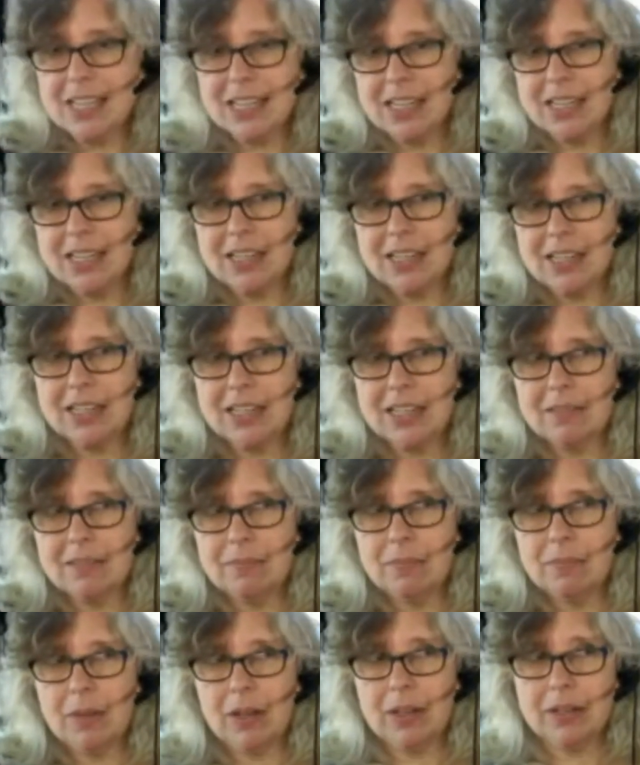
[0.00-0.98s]

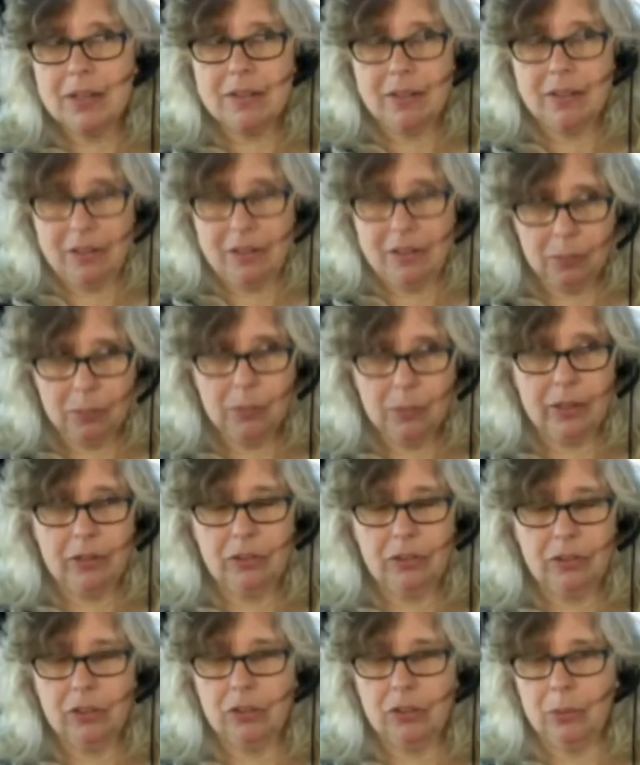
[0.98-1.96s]
a
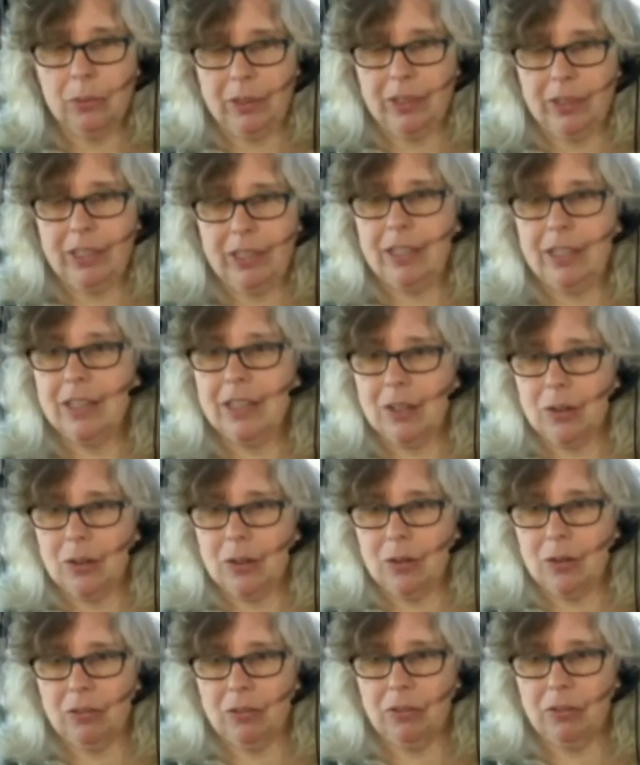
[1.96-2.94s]
discipline to really,
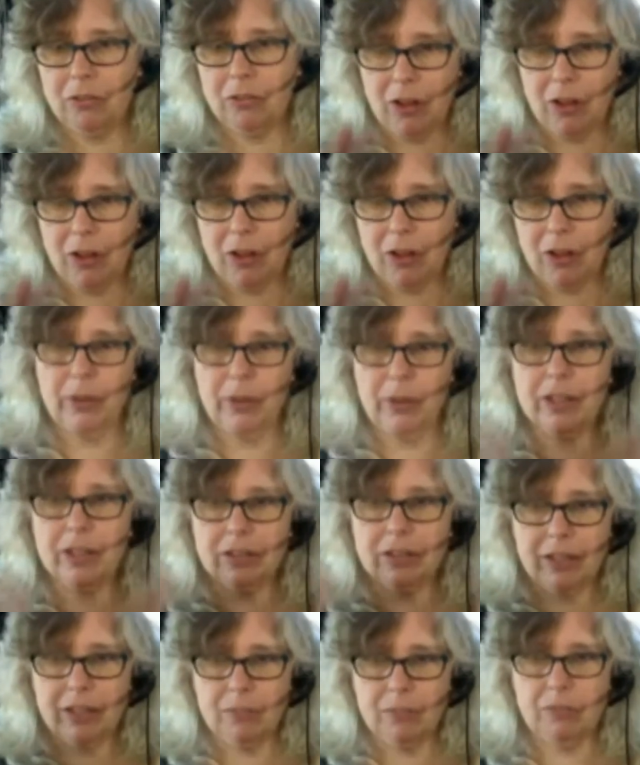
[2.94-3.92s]
following
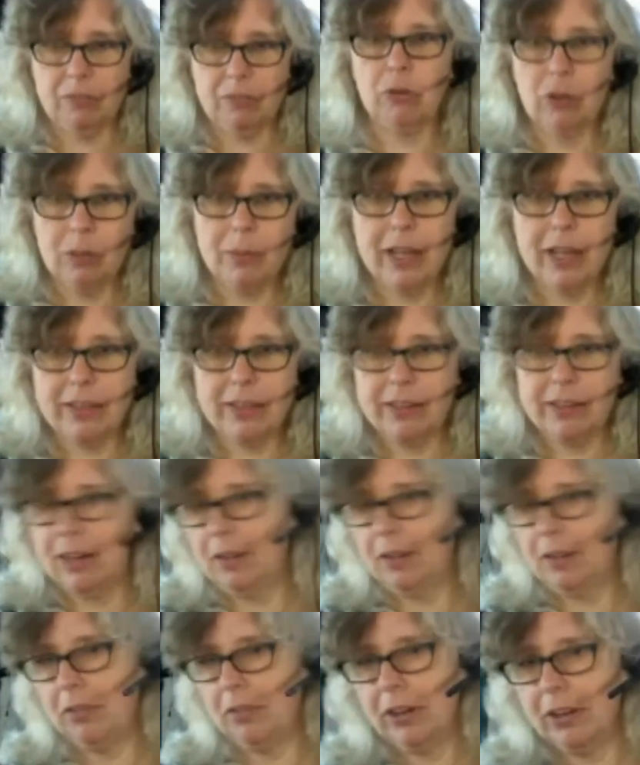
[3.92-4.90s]
the same format that
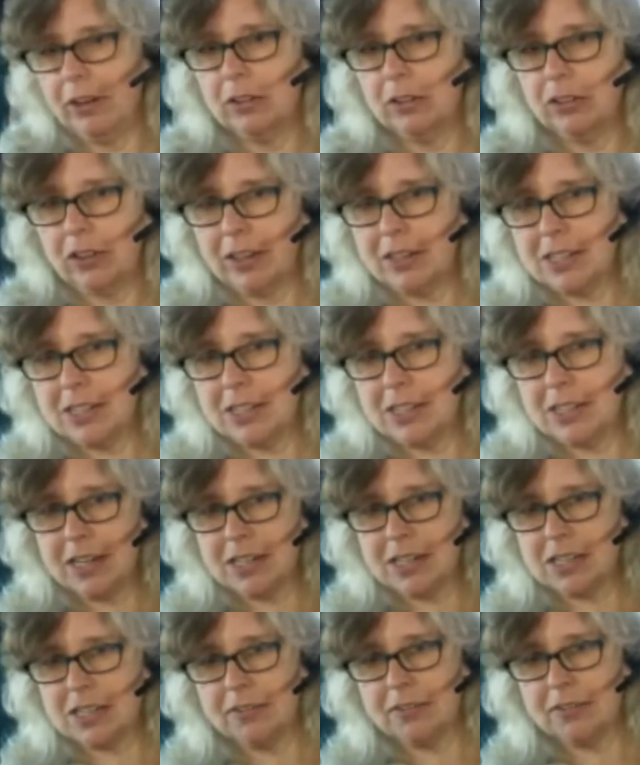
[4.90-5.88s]
every other scientist
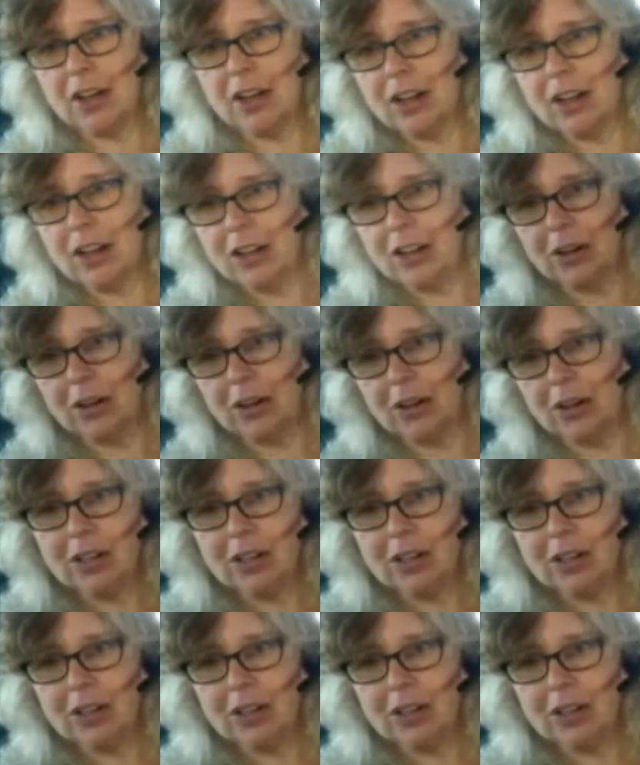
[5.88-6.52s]
has to follow.